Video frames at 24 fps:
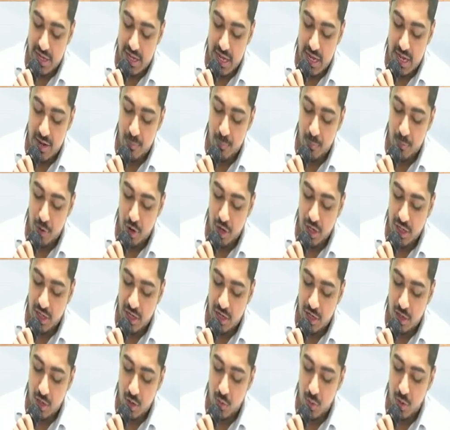employee
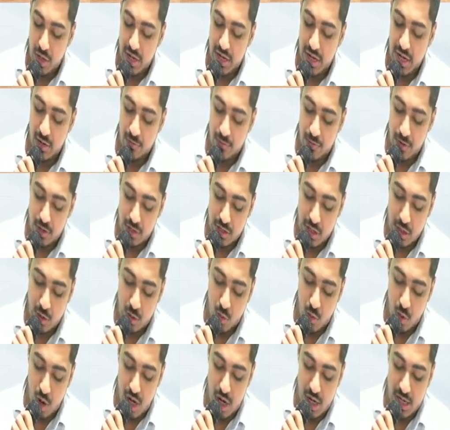turnover rate for the
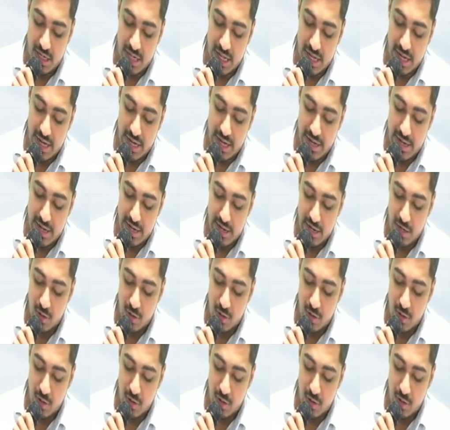quarter ended.